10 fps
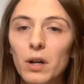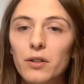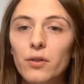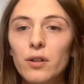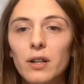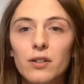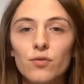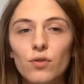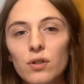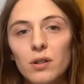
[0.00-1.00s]
you can like
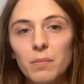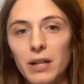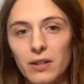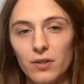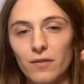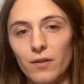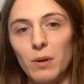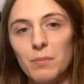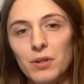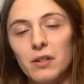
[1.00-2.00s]
draw a picture of a
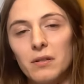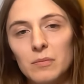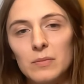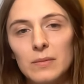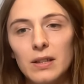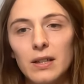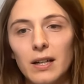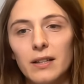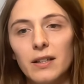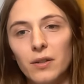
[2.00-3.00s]
website and
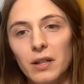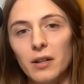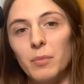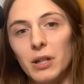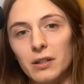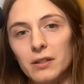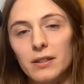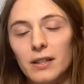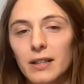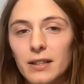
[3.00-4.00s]
then you hit a button
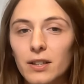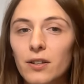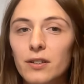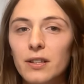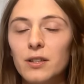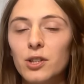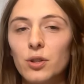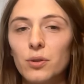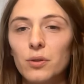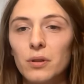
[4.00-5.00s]
and it turns it
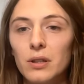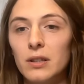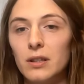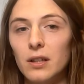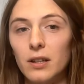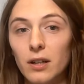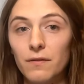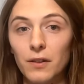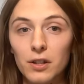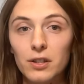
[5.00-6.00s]
into like a
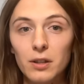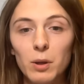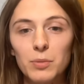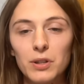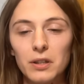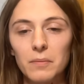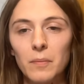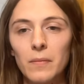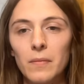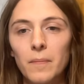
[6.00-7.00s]
functioning website.
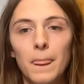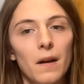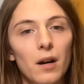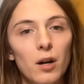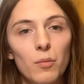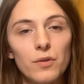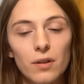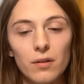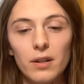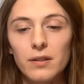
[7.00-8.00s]
Um, so
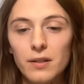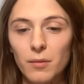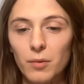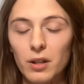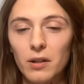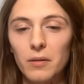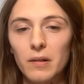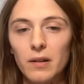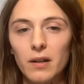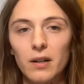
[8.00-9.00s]
this is something I
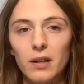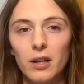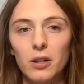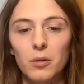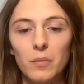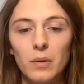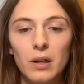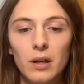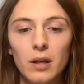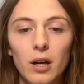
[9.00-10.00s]
I um,
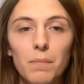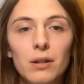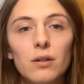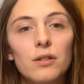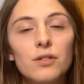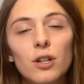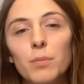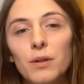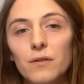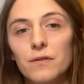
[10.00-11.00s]
I built on top
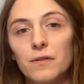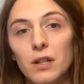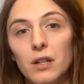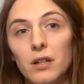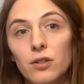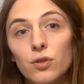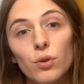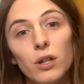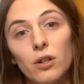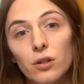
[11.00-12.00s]
of uh, Sawyer
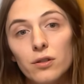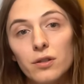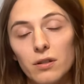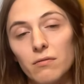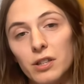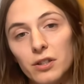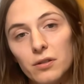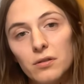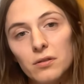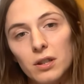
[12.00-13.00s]
Hood's
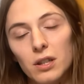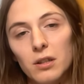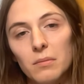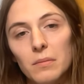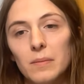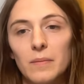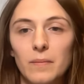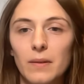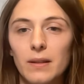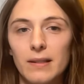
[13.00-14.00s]
original um,
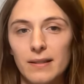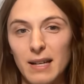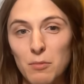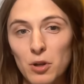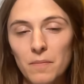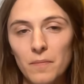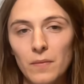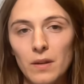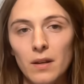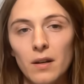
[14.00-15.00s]
demo,
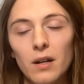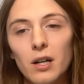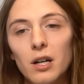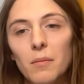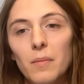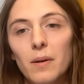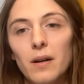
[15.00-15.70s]
um,